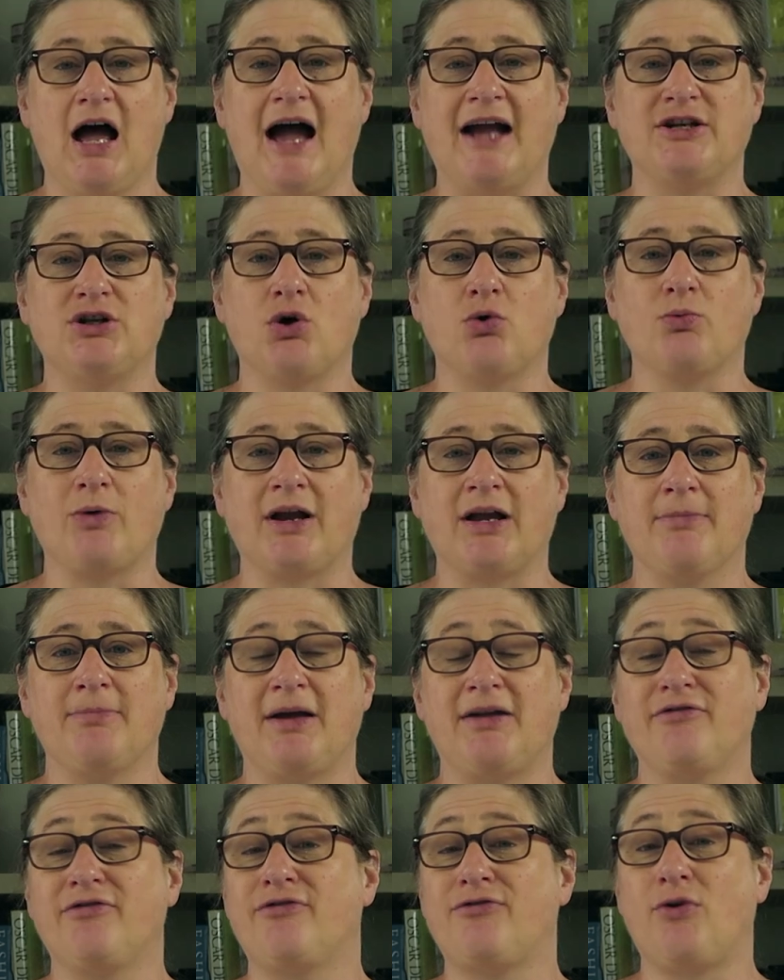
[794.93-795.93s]
I don't
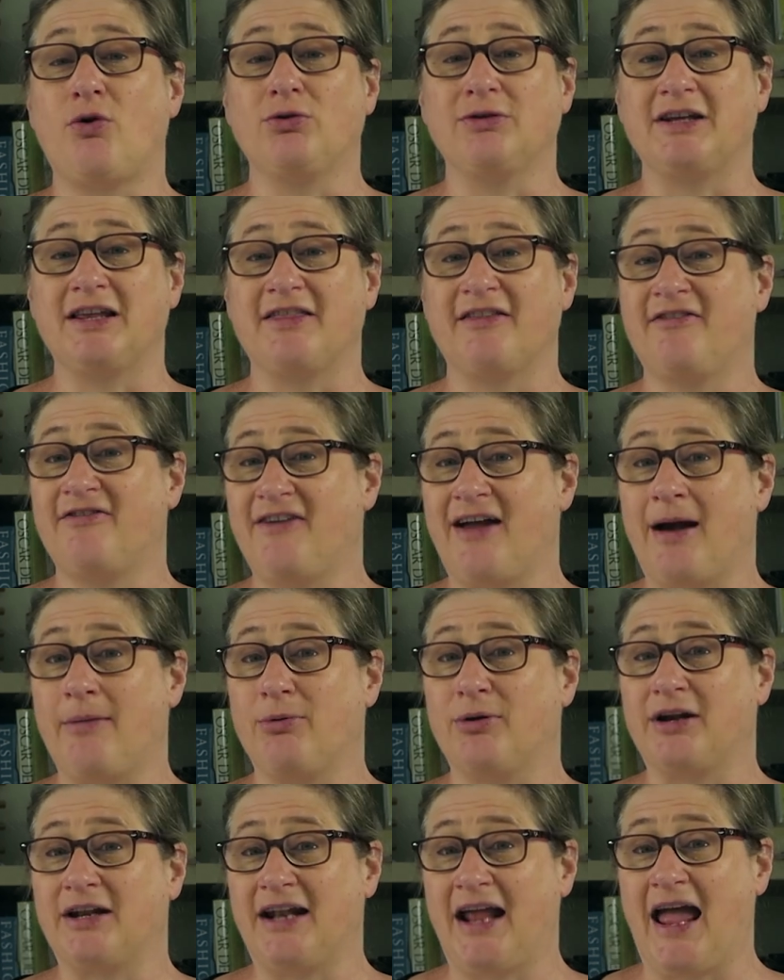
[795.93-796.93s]
recommend folding the
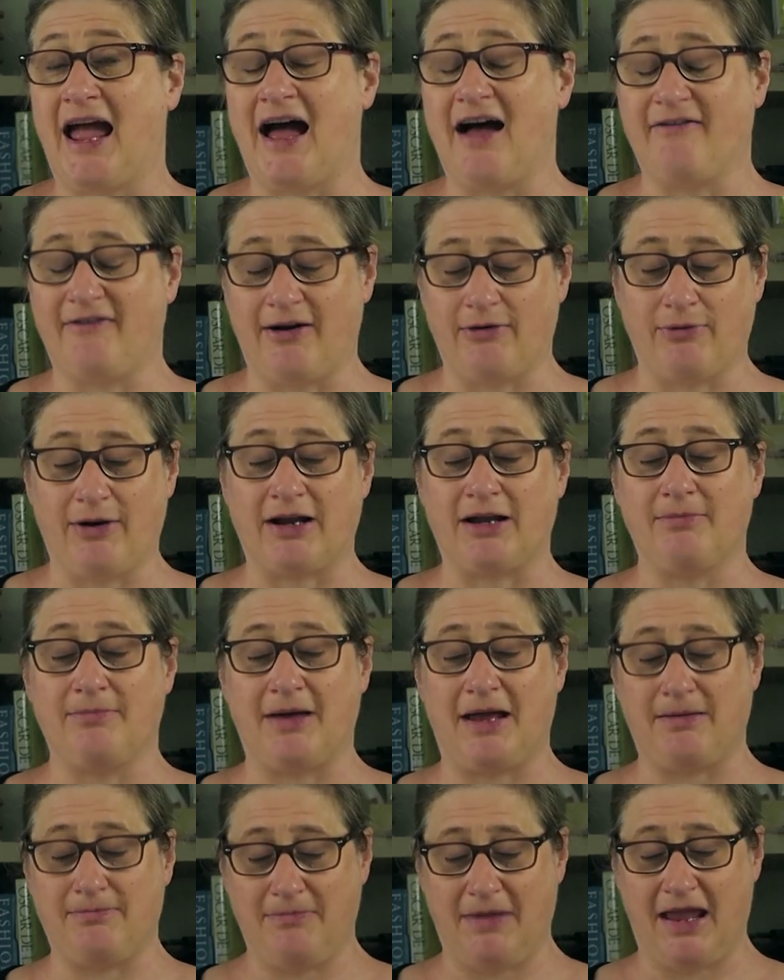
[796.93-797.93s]
fabric in half. I
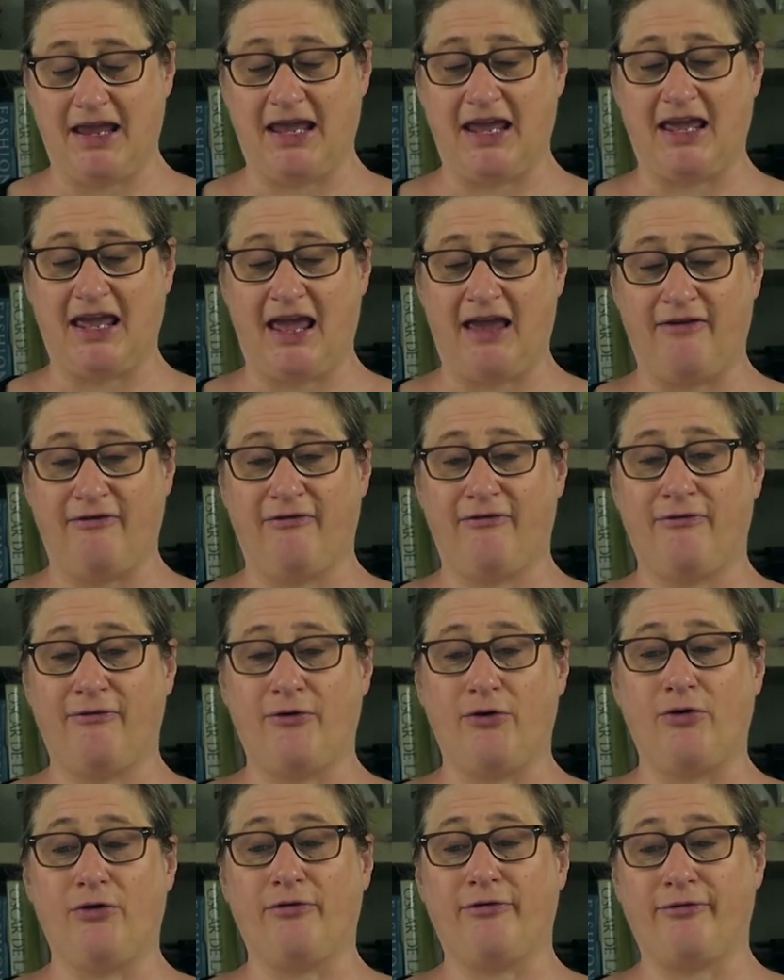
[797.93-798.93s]
recommend making a
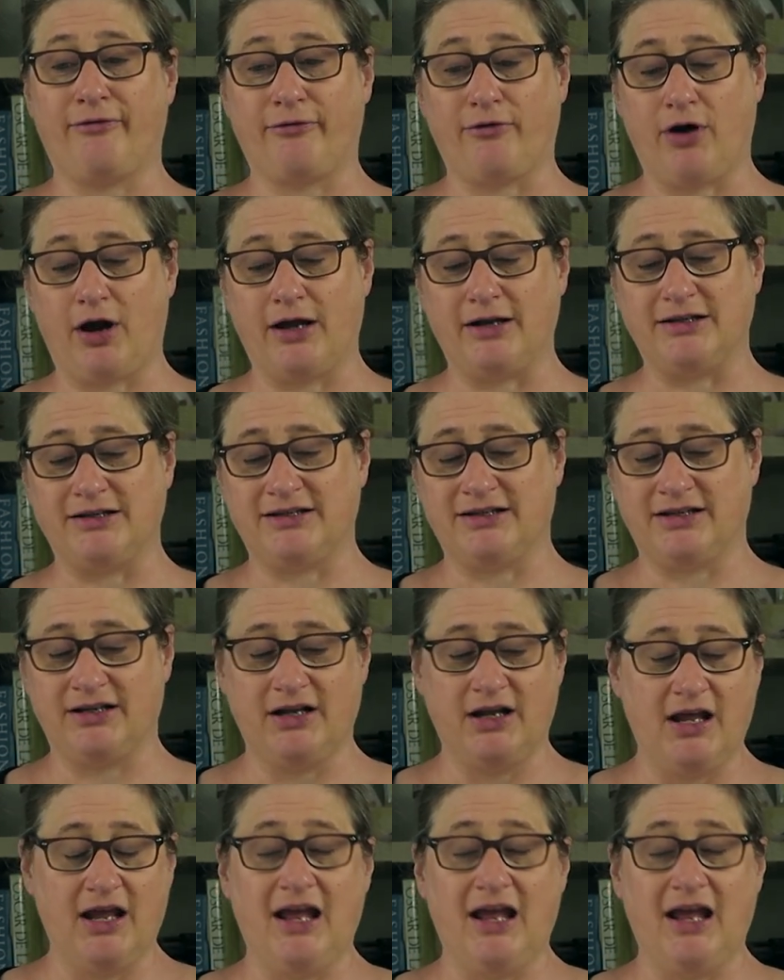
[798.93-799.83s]
full front.